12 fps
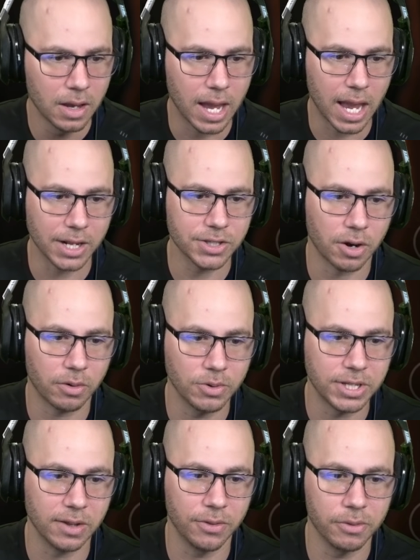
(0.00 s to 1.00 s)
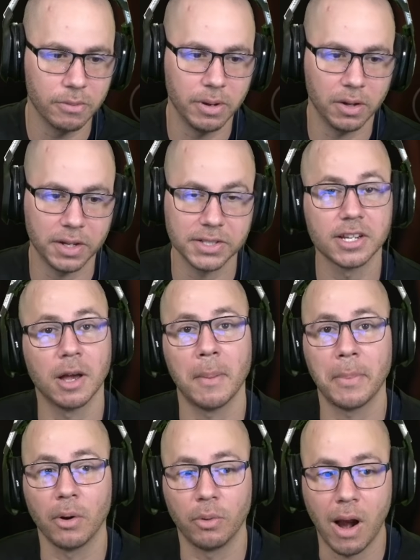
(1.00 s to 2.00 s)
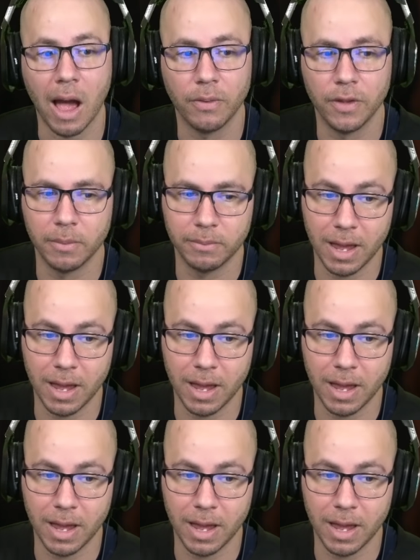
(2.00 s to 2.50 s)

and start rotating through the buildings and come up around them.